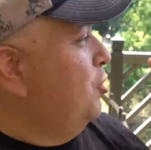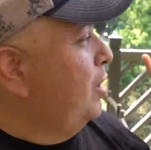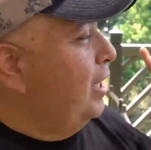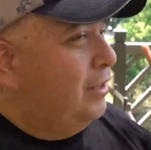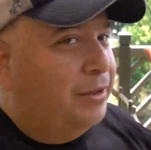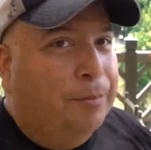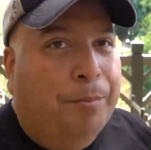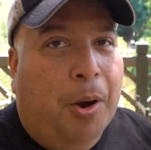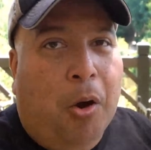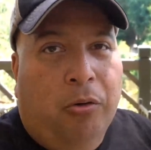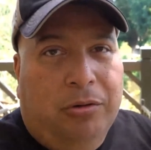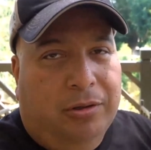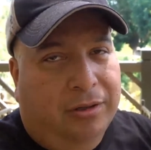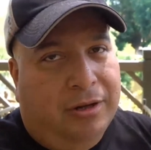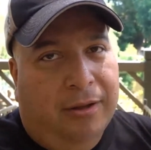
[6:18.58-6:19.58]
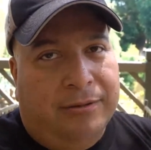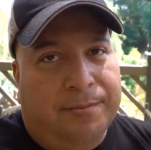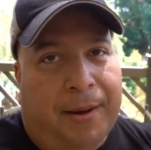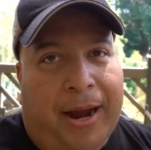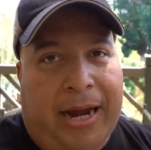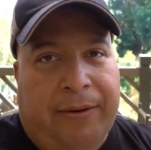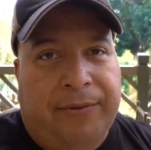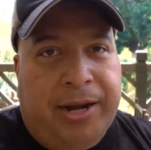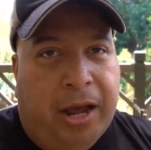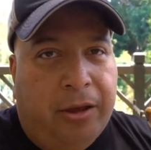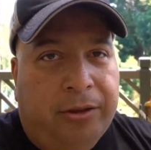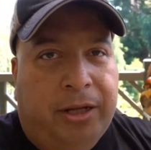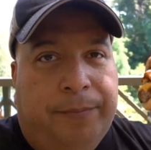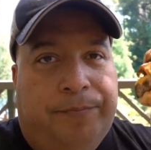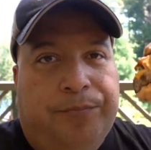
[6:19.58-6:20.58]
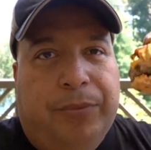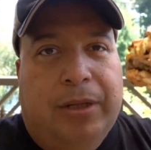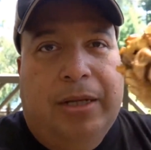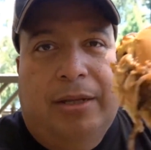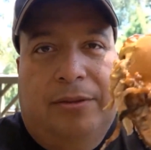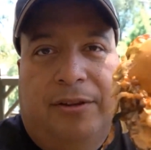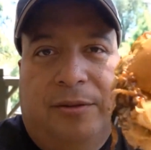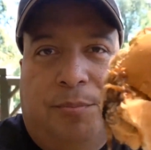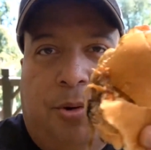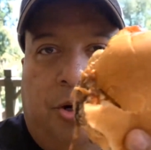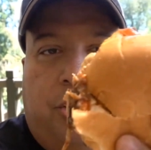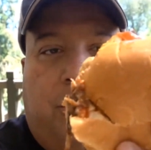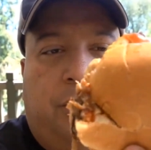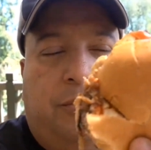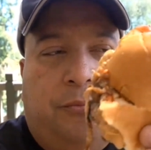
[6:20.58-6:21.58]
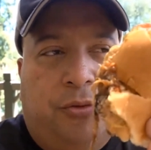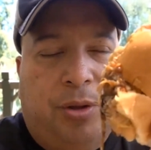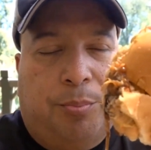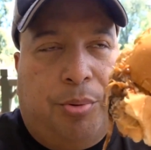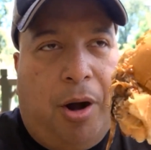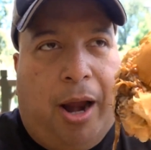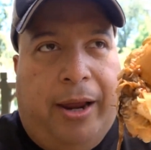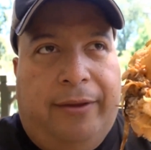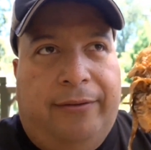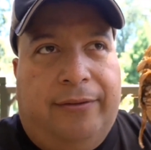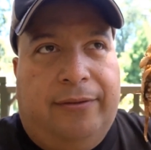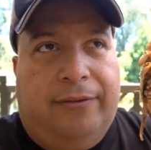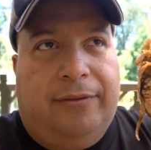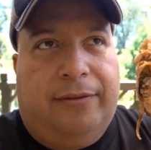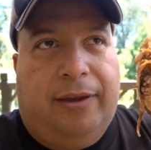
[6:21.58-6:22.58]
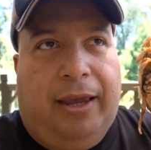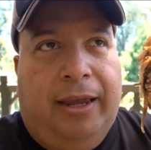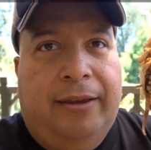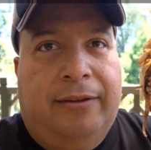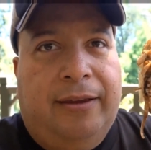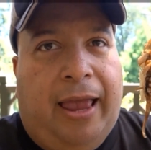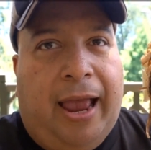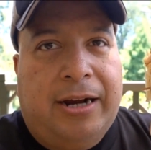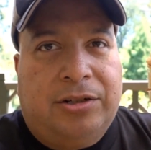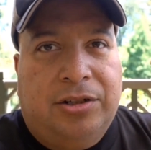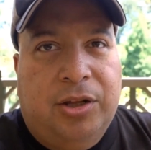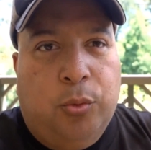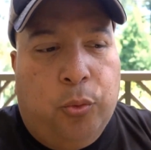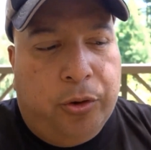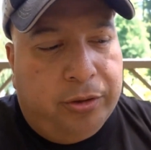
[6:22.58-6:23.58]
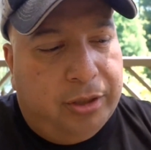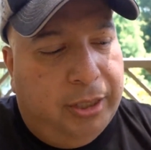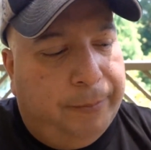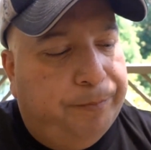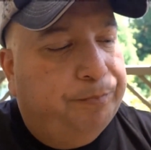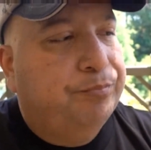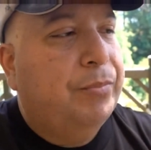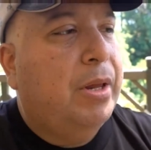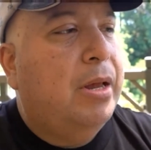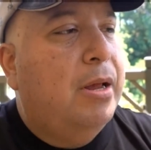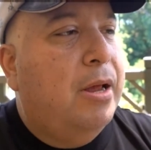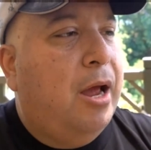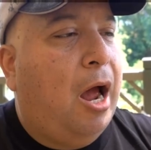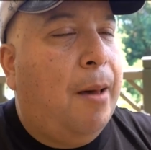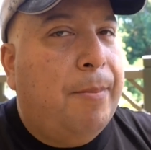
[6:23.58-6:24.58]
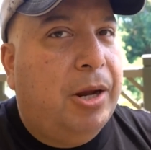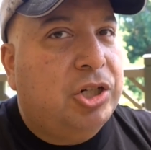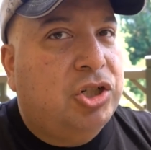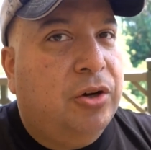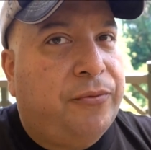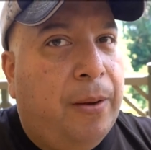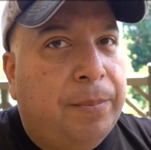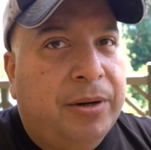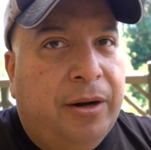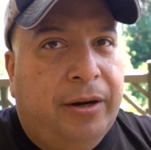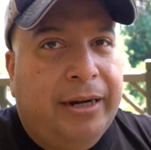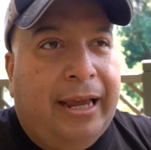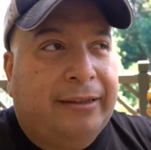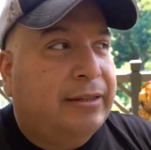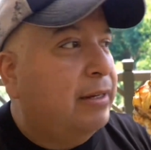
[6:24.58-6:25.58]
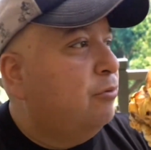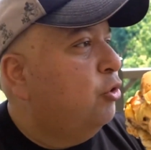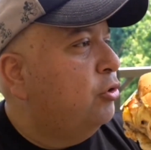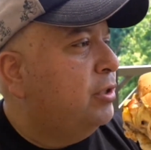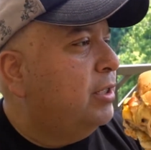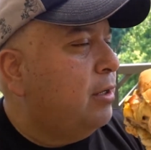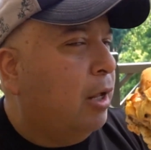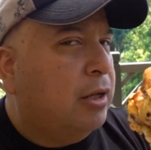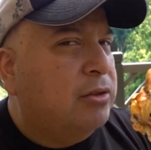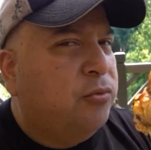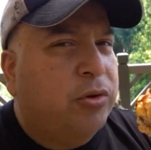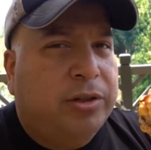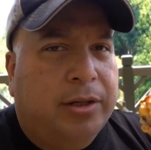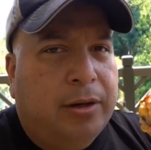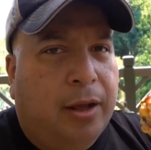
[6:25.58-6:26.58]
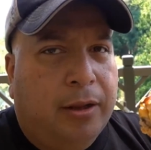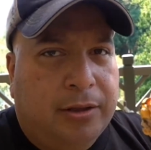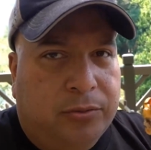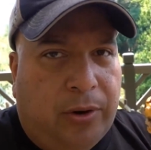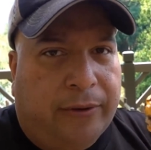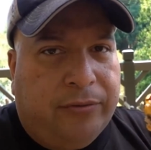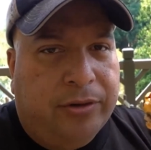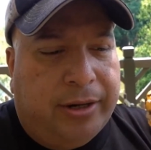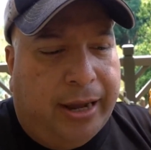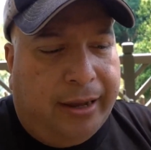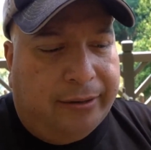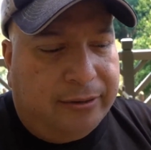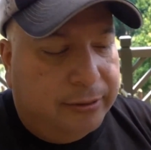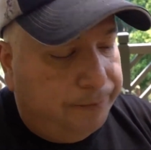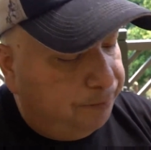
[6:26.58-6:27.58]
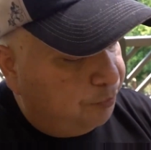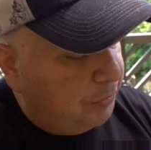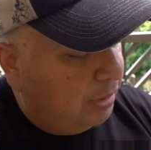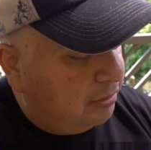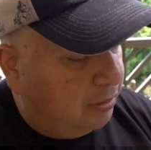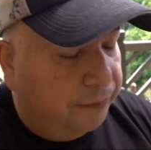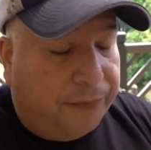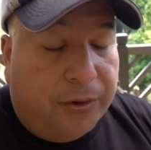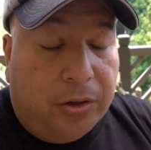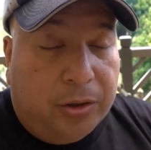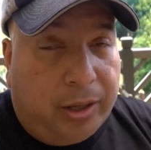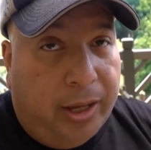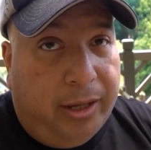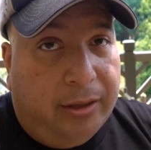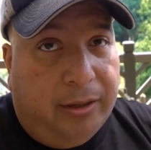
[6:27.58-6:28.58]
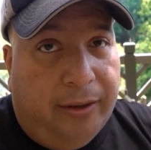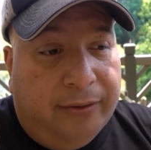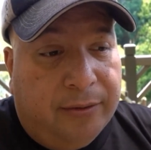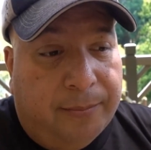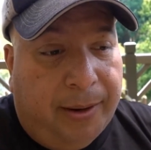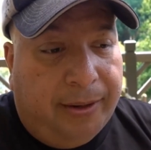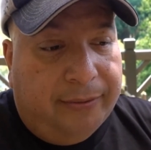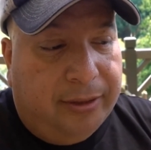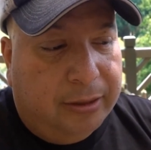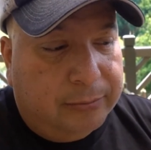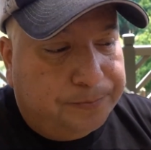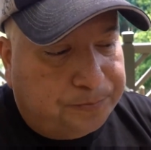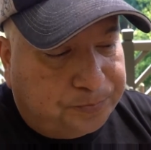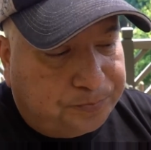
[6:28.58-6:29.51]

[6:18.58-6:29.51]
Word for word: You got the boat comes by every now and then. This burger, for the price, is actually worth it. fourteen dollars. I'm not sure if I'm gonna, yeah, it's like thirteen dollars, fourteen dollars after tax. The funnel cake is amazing.